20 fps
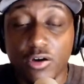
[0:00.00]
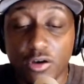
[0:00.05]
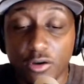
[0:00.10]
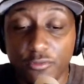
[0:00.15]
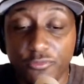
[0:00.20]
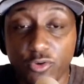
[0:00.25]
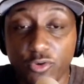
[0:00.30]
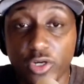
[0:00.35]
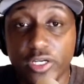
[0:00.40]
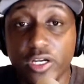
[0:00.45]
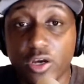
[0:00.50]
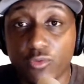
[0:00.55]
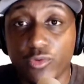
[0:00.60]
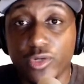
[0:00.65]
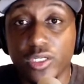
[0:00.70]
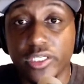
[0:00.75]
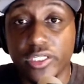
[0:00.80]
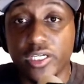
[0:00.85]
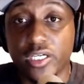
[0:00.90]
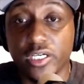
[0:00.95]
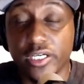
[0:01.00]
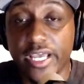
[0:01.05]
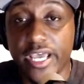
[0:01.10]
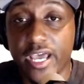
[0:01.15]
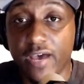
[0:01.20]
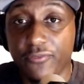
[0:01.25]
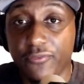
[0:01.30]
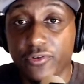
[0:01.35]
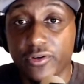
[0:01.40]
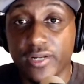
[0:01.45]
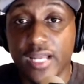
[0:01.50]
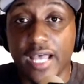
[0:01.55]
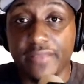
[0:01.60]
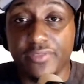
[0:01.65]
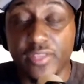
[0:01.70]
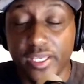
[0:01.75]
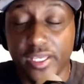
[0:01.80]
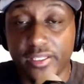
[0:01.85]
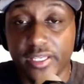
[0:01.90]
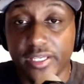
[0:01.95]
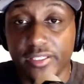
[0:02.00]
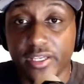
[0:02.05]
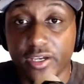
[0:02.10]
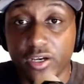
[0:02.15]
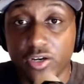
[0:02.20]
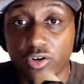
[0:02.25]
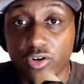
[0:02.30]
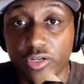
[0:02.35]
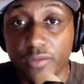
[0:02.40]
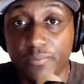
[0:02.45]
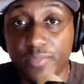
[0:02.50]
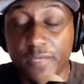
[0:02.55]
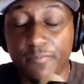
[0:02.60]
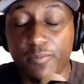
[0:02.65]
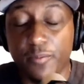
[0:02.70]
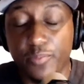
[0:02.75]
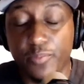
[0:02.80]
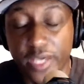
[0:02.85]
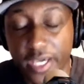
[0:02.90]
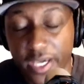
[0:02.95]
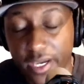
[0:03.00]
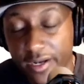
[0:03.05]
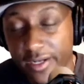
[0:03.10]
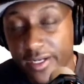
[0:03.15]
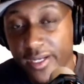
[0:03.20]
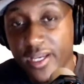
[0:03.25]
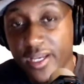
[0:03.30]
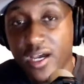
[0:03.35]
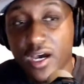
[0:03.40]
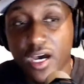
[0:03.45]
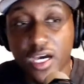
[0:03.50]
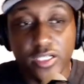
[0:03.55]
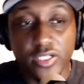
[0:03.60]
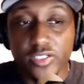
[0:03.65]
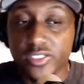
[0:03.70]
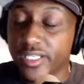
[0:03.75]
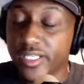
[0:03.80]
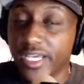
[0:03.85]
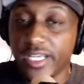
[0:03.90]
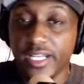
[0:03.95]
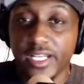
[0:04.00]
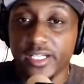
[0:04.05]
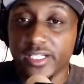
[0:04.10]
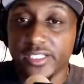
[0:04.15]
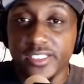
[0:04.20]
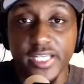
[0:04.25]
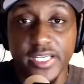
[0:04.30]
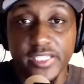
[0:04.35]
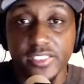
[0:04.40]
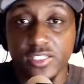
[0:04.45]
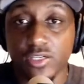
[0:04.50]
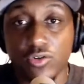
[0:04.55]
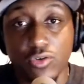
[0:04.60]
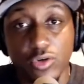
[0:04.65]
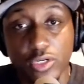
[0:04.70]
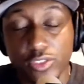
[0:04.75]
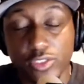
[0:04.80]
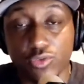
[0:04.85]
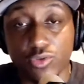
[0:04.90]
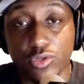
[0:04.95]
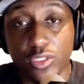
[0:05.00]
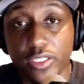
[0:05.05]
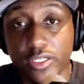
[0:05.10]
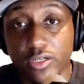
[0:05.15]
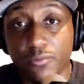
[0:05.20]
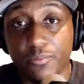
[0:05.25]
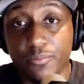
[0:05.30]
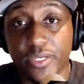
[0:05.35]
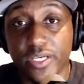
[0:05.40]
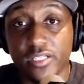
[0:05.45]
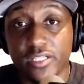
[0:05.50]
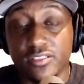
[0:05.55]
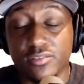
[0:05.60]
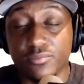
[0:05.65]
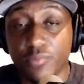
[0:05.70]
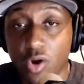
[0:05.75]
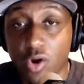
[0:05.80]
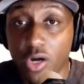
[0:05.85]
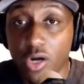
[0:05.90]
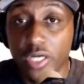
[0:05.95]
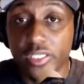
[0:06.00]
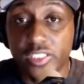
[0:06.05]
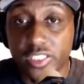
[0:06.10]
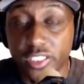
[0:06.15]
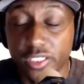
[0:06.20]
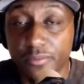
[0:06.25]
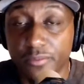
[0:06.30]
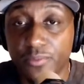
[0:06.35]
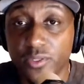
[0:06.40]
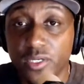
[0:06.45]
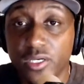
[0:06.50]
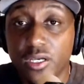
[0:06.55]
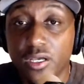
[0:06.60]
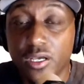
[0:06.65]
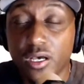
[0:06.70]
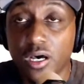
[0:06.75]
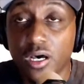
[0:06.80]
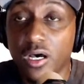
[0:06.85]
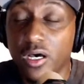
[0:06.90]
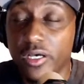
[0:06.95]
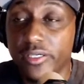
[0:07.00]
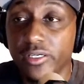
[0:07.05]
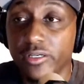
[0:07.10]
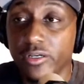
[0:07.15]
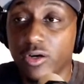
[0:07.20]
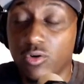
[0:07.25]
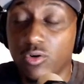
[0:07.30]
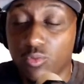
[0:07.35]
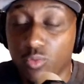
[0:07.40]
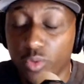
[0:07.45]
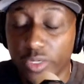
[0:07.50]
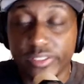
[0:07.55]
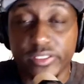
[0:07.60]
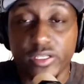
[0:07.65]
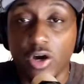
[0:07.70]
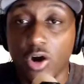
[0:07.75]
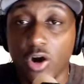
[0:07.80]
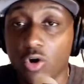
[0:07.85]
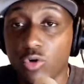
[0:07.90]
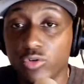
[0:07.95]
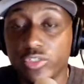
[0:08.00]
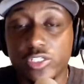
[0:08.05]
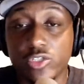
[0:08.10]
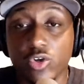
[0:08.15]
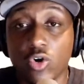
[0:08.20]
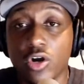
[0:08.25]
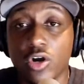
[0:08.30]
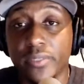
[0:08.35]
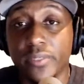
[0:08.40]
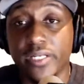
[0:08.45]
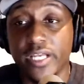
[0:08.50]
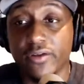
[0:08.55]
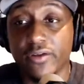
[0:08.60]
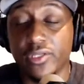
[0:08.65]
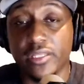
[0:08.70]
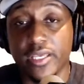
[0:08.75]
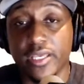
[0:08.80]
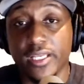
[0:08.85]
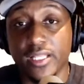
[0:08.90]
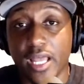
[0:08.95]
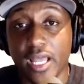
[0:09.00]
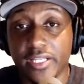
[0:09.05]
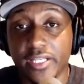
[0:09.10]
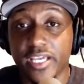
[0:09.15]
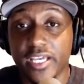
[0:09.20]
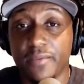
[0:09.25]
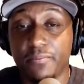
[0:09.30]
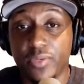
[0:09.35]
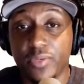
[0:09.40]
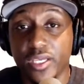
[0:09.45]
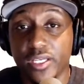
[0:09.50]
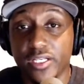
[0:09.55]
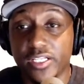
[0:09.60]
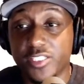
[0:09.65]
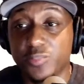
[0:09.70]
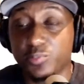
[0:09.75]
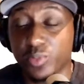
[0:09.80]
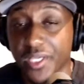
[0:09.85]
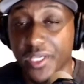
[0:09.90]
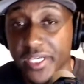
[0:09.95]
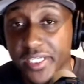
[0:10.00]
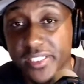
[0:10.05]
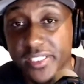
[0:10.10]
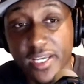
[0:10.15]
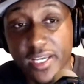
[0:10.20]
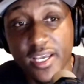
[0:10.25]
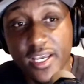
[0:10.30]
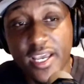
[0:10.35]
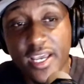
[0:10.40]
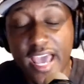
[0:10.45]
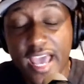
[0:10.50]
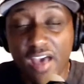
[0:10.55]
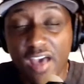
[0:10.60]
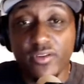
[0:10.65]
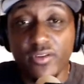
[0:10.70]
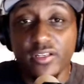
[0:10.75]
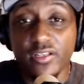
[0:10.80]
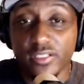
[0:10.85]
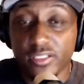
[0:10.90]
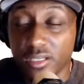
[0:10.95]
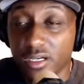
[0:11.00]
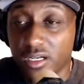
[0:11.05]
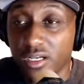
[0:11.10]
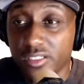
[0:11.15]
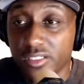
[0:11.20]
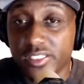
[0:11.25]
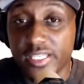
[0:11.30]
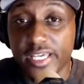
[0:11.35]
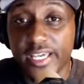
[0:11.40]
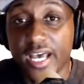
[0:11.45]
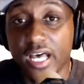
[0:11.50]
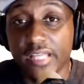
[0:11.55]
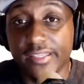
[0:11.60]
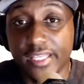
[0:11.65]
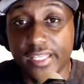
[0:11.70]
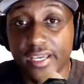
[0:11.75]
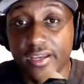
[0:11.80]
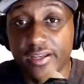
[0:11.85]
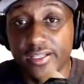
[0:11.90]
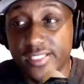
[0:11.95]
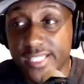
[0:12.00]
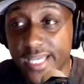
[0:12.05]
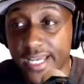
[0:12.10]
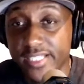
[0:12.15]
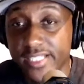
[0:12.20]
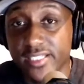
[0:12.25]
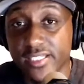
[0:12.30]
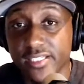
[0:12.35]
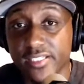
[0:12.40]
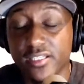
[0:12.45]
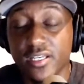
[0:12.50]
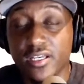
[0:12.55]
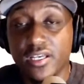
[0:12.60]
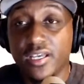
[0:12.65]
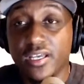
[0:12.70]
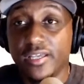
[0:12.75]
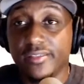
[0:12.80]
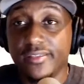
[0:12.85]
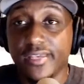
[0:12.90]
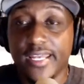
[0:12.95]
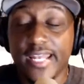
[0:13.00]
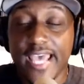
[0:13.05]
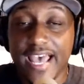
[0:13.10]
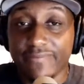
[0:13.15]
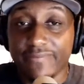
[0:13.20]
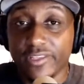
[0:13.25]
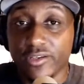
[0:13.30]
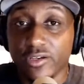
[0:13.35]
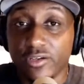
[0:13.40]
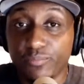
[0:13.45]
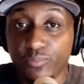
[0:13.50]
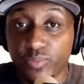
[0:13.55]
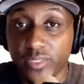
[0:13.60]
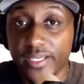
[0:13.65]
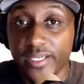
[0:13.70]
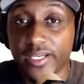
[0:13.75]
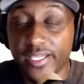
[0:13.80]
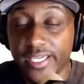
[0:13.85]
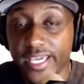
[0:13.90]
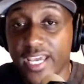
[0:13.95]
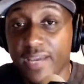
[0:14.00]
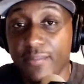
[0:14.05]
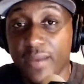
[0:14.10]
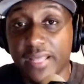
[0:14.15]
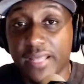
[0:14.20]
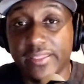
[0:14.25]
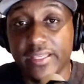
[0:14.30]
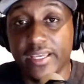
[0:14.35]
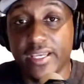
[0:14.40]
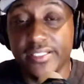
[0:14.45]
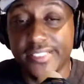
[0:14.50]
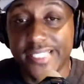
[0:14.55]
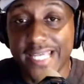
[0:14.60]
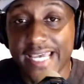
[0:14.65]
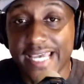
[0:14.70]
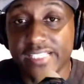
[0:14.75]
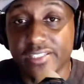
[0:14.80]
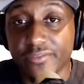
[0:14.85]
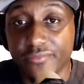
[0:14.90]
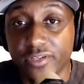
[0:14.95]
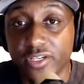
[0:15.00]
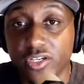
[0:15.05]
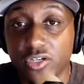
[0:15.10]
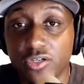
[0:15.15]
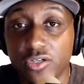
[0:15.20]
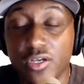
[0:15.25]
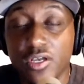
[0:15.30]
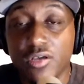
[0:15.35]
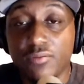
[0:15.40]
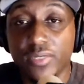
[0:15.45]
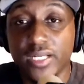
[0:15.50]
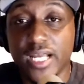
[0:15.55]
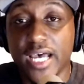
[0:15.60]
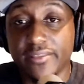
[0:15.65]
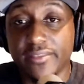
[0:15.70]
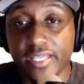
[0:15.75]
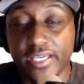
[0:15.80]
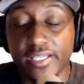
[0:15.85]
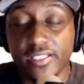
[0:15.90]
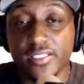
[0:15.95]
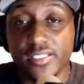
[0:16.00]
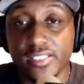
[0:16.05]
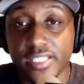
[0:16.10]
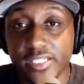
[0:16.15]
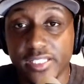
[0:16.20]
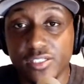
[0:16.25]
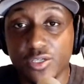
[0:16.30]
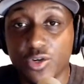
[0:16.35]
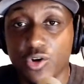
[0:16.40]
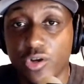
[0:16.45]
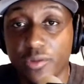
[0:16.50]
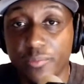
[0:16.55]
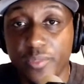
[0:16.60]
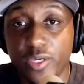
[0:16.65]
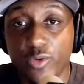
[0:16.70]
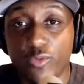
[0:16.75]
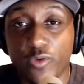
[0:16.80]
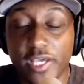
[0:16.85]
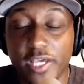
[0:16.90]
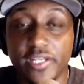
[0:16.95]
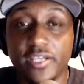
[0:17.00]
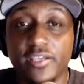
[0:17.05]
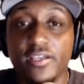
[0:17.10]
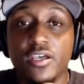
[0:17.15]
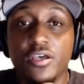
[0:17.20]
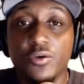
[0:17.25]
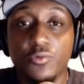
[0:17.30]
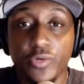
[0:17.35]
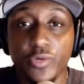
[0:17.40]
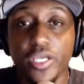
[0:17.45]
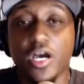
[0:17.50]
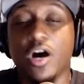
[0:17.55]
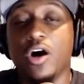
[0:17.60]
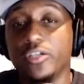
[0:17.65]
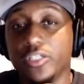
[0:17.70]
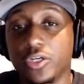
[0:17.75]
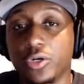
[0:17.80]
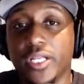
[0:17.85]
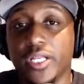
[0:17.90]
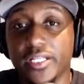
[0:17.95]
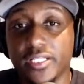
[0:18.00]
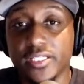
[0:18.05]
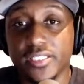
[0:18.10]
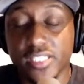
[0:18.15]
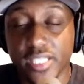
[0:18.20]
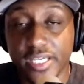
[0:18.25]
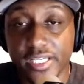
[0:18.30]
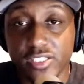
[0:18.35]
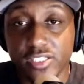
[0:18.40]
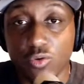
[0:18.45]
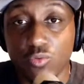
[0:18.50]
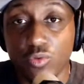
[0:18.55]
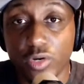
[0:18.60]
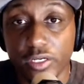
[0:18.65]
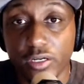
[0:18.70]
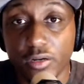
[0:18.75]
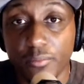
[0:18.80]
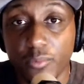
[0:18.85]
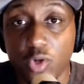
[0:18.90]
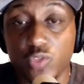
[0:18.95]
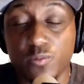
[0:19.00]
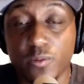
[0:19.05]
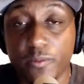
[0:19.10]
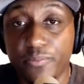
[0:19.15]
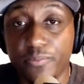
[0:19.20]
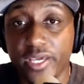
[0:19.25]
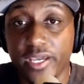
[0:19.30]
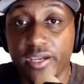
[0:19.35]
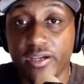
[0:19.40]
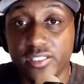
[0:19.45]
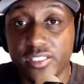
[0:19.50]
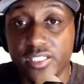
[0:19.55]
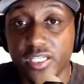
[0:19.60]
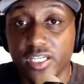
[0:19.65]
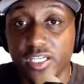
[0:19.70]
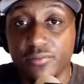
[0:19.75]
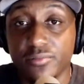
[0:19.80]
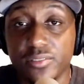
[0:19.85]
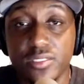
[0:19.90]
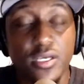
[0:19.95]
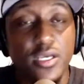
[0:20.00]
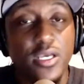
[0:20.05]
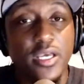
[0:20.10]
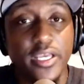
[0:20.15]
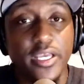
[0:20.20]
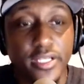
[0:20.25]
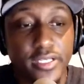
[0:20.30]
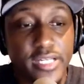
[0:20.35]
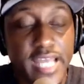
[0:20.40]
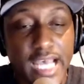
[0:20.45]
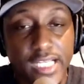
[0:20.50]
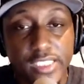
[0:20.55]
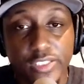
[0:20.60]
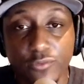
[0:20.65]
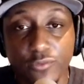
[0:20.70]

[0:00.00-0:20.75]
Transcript: forth a really good effort. I think that they're going to be prepared. I understand that the Saints are going through a little bit of some hardship, with the whole storm and everything like that, being displaced, having to stay out there in Texas, and then have to play a game out there in Jacksonville. But I think the Saints are going to be ready. We all know that the Saints are one of the most prepared teams in the National